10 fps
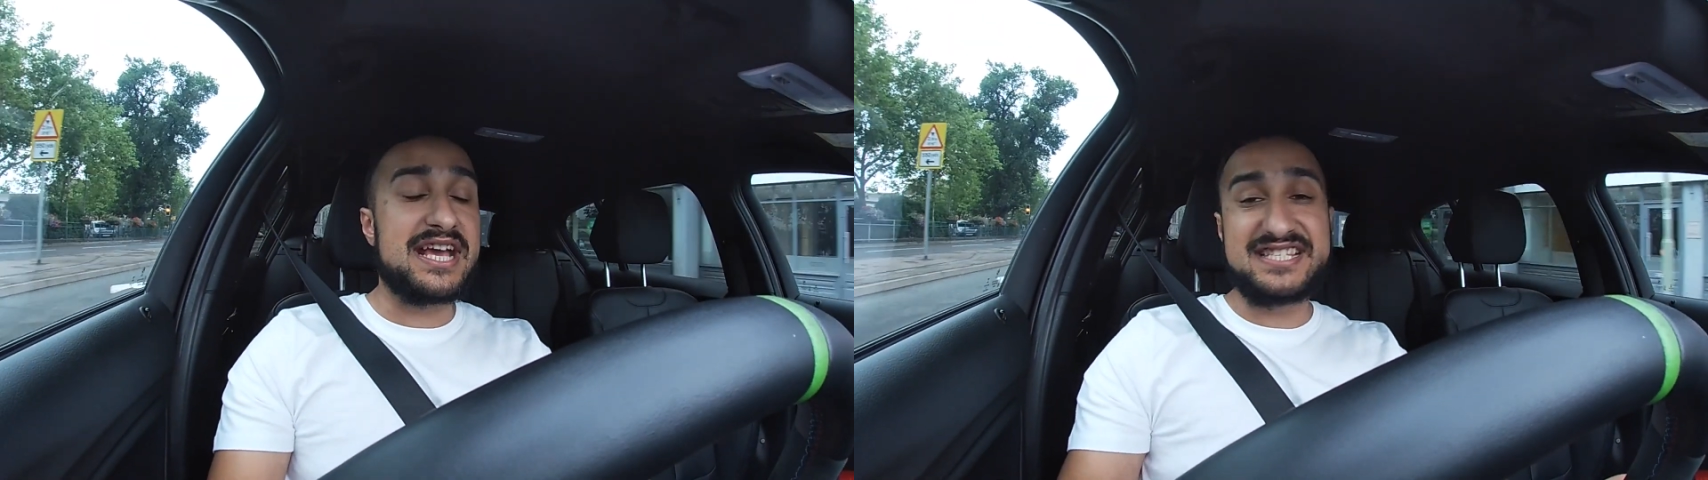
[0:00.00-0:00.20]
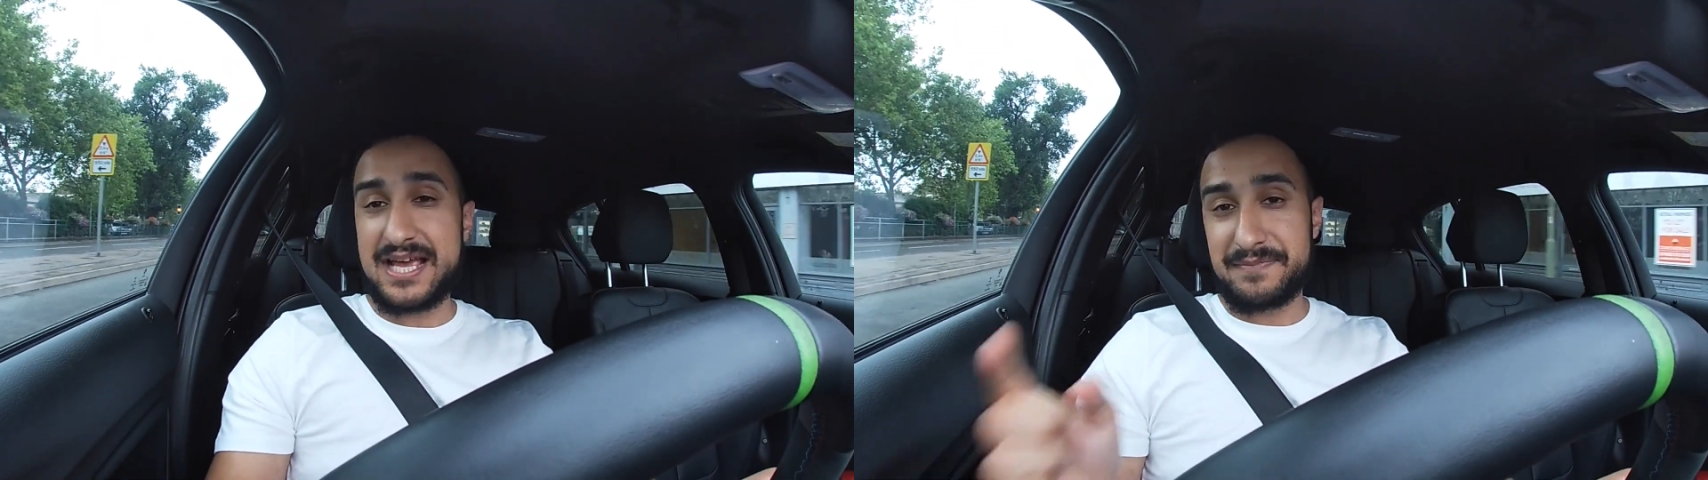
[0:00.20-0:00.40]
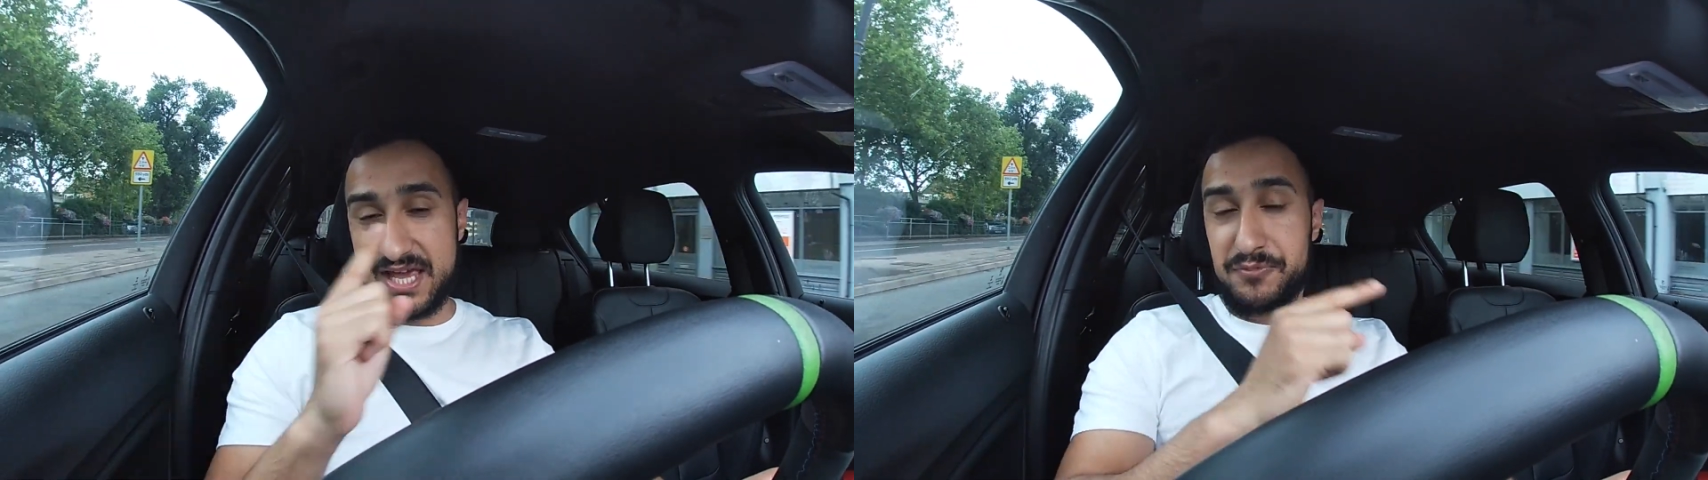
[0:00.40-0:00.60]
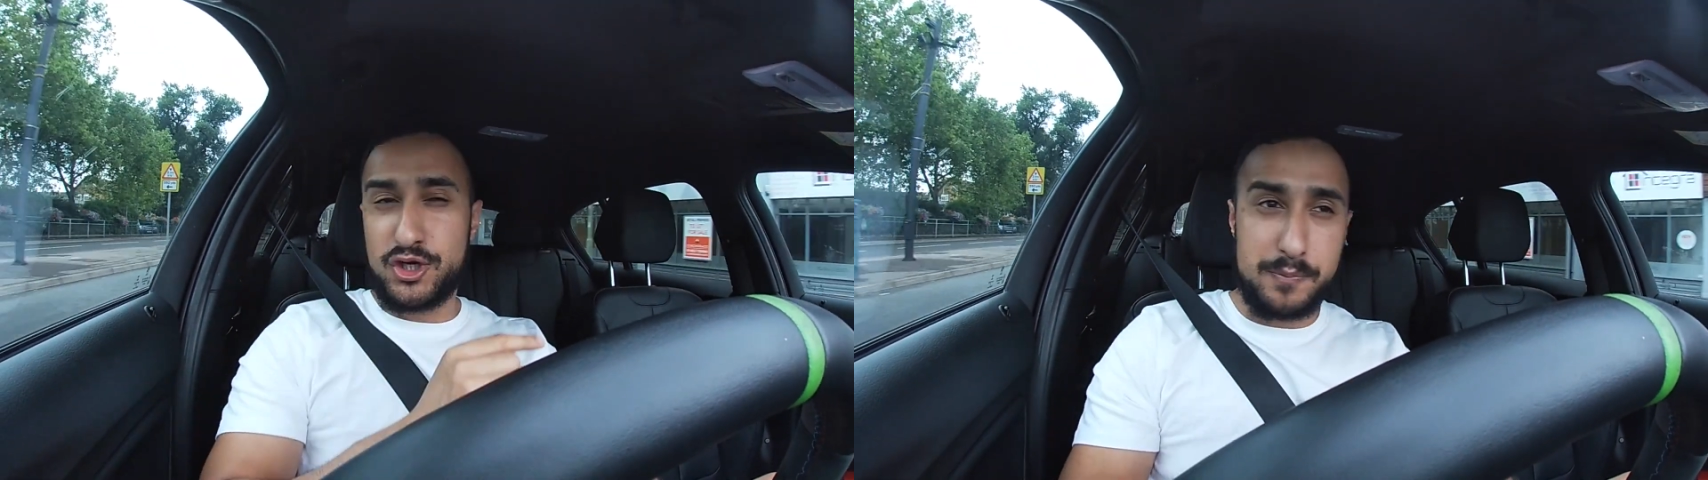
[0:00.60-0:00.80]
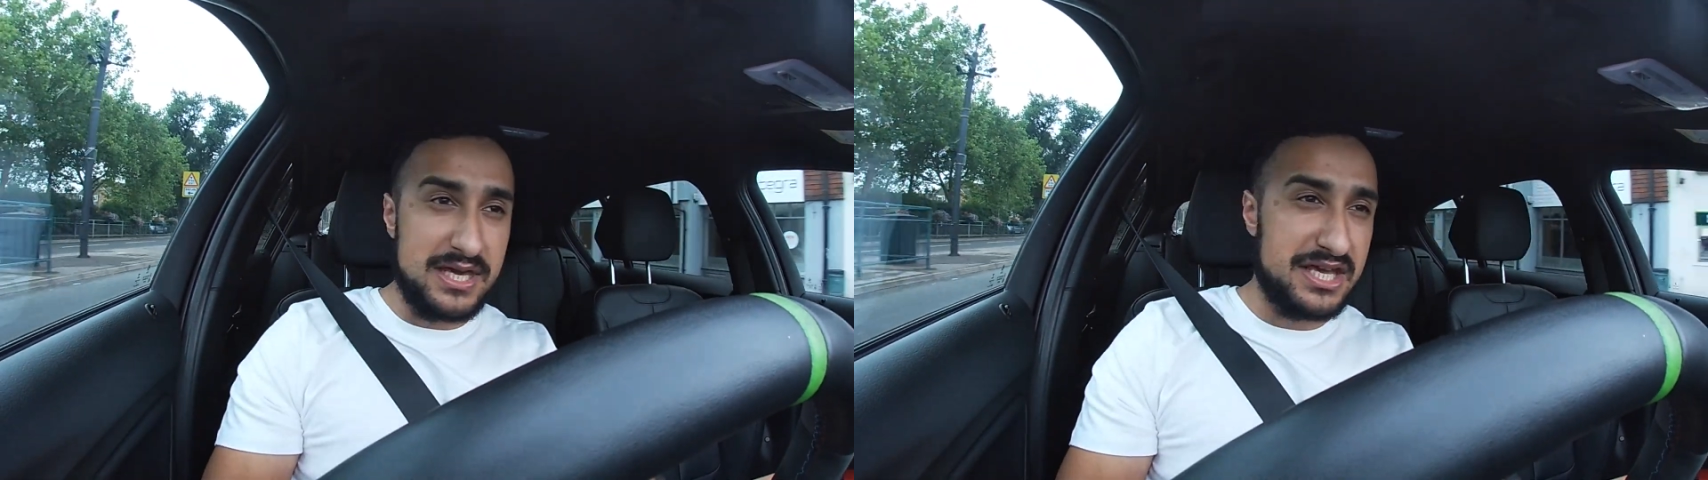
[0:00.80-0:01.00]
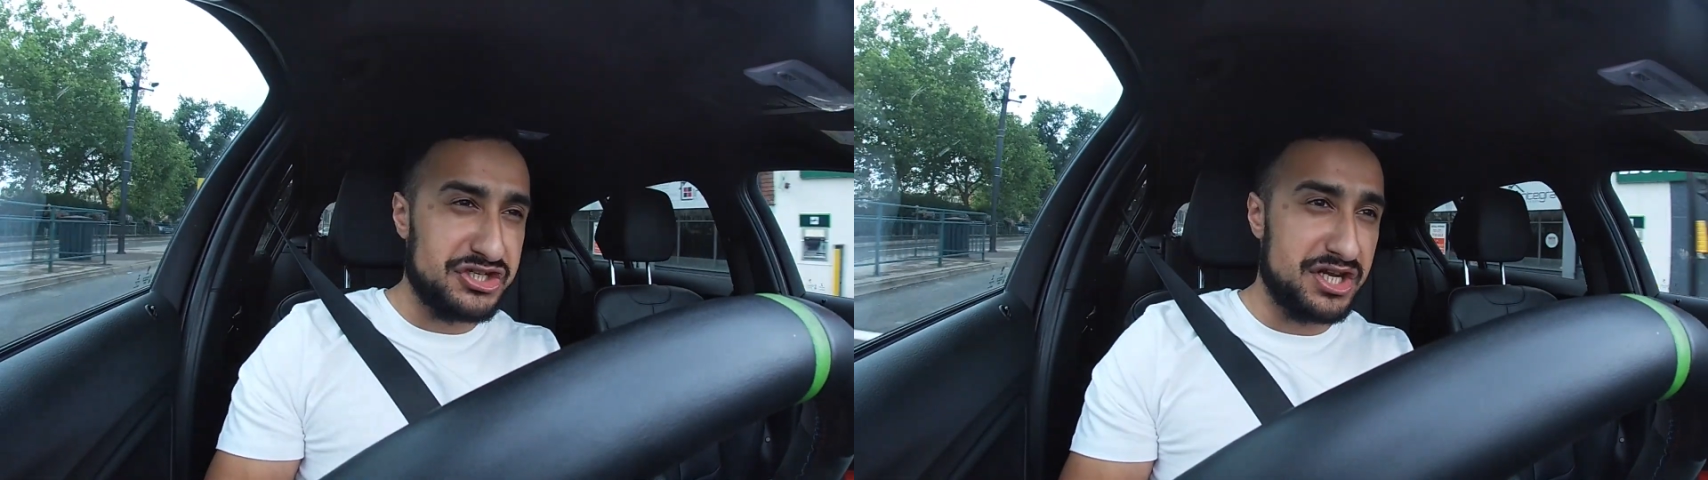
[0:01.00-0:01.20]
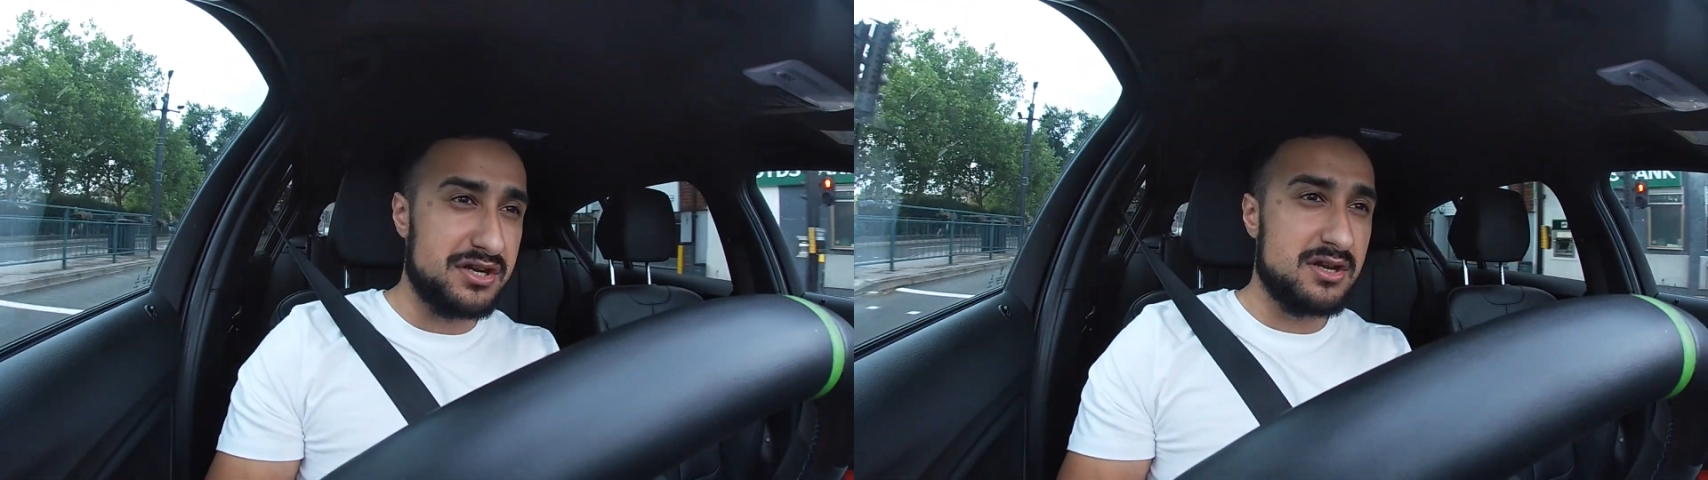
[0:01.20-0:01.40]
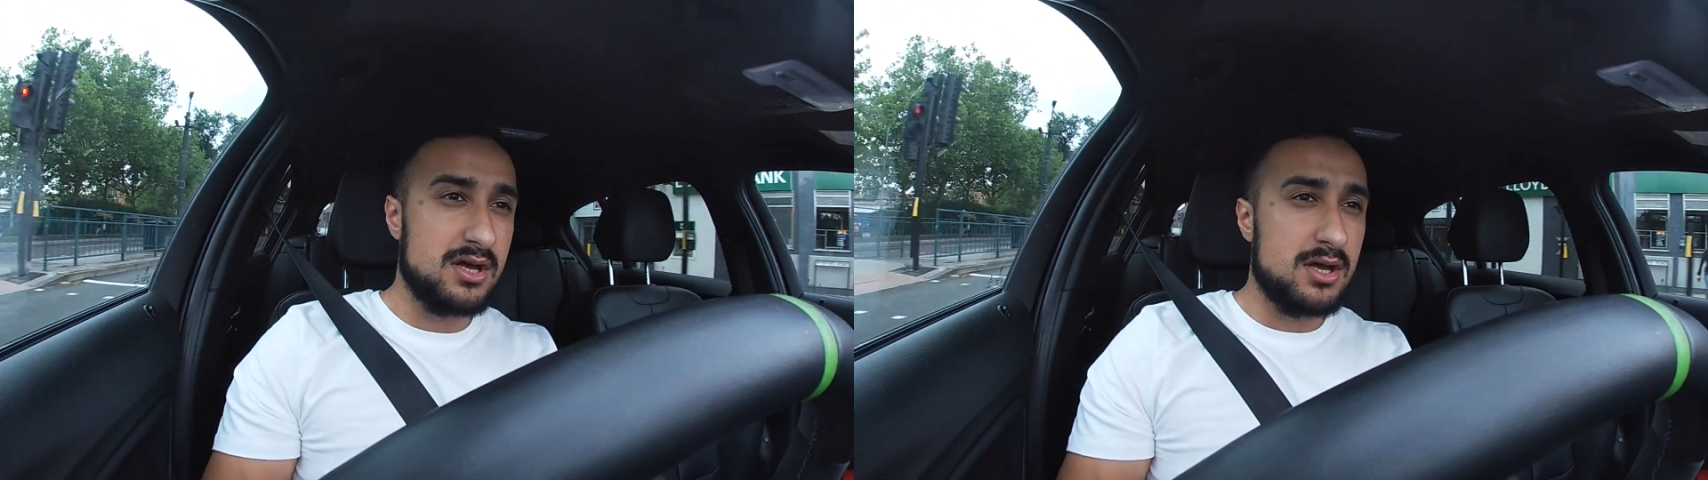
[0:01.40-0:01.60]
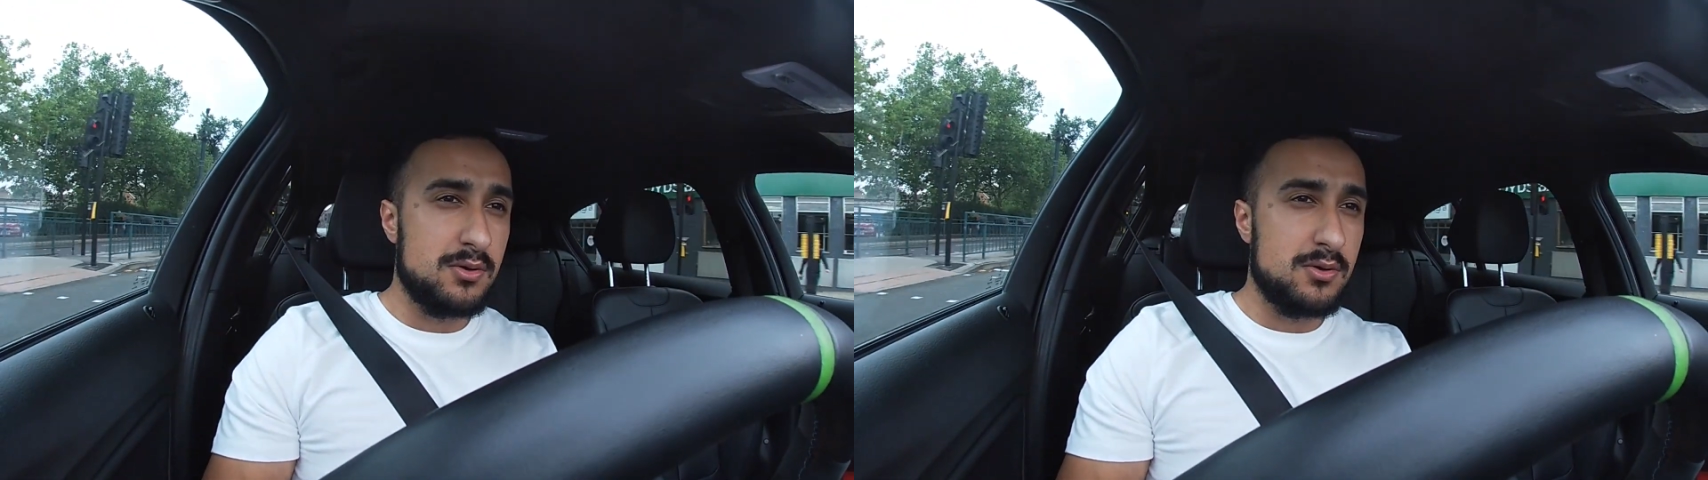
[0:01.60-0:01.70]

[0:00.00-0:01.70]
except the MQB engine.